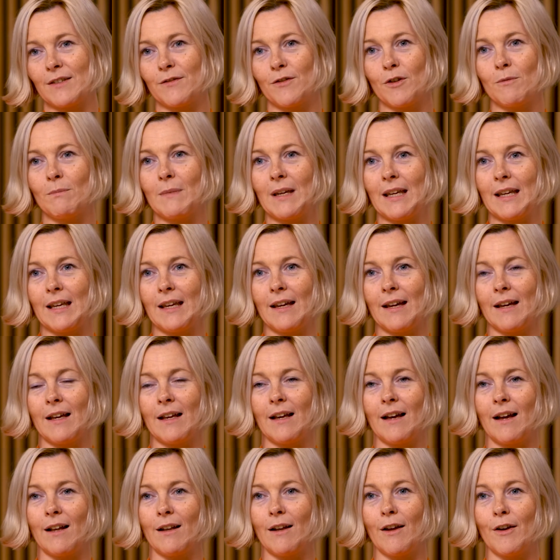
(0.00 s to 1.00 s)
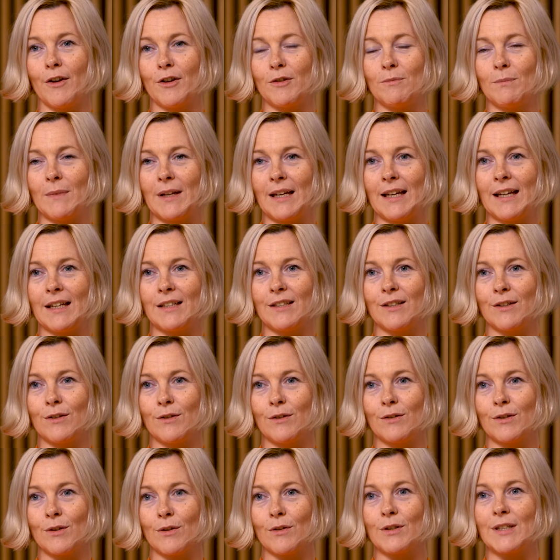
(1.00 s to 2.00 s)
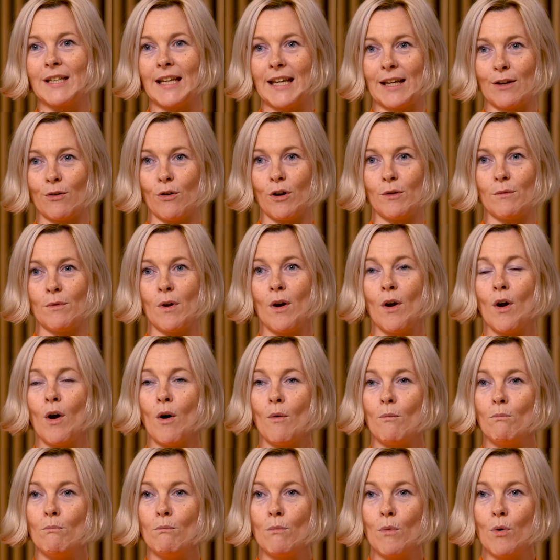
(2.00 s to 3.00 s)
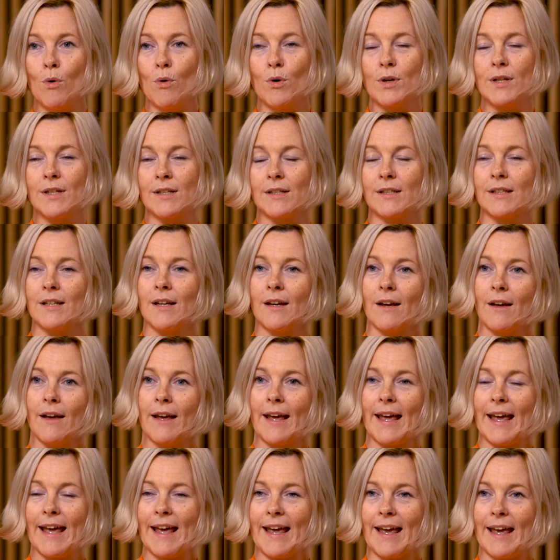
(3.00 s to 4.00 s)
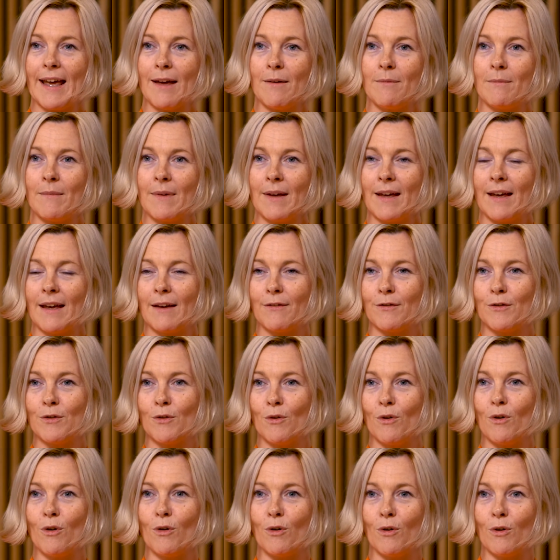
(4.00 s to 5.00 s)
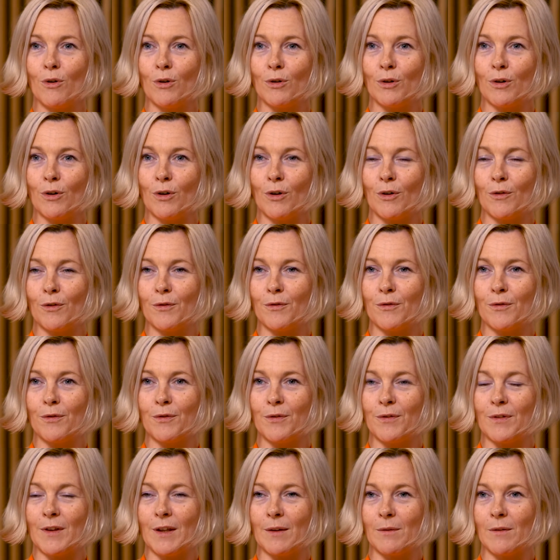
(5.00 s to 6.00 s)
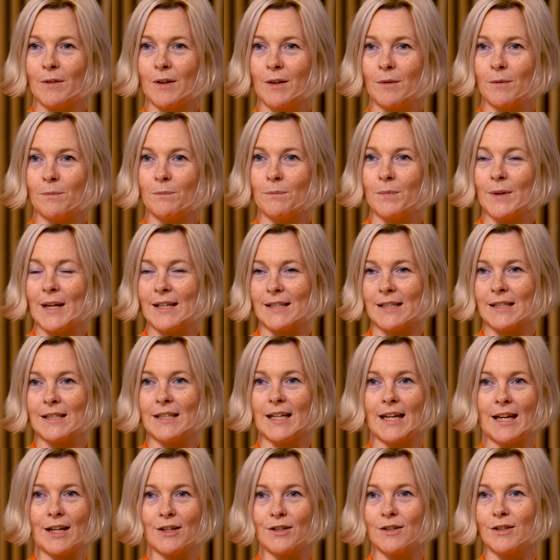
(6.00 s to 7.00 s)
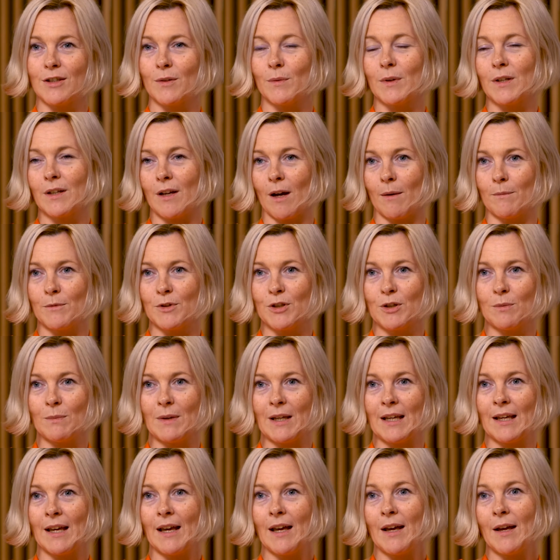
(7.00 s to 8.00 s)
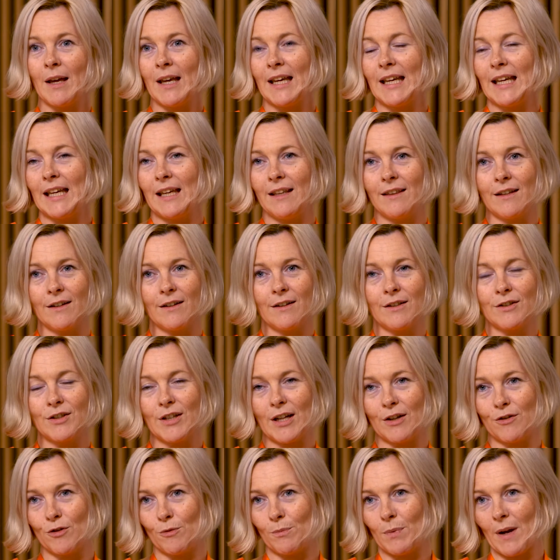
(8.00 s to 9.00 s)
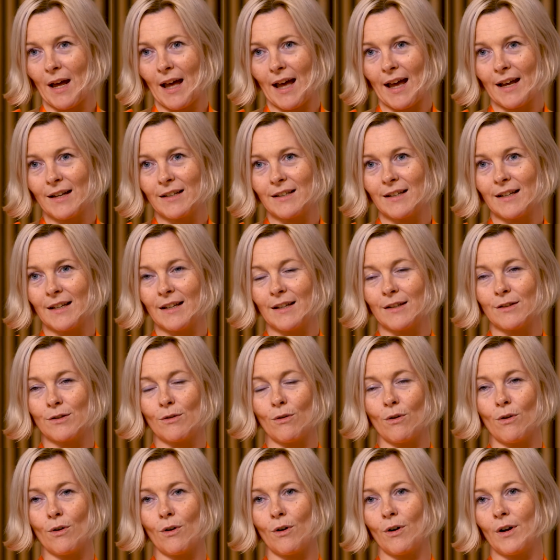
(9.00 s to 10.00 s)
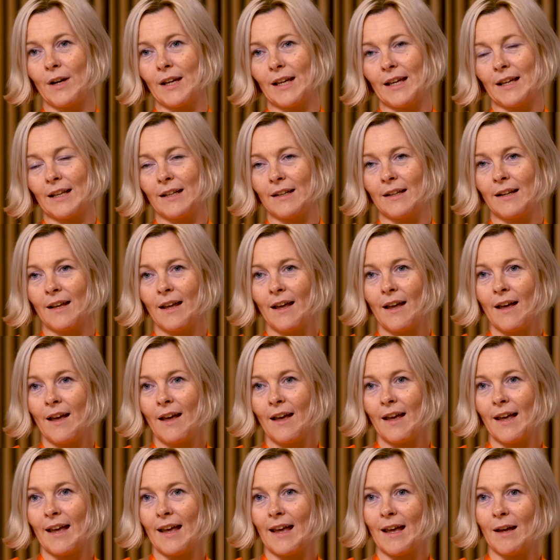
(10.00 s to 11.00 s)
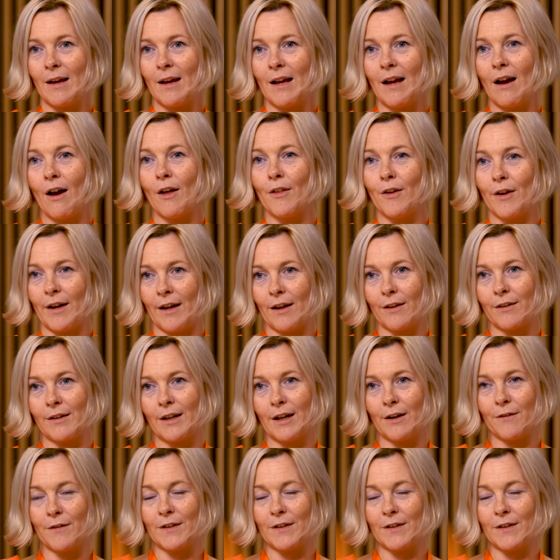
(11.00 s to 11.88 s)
For me, it allowed me to sort of take on most, if not all, of the presentations that would come to me, either in general practice or in other healthcare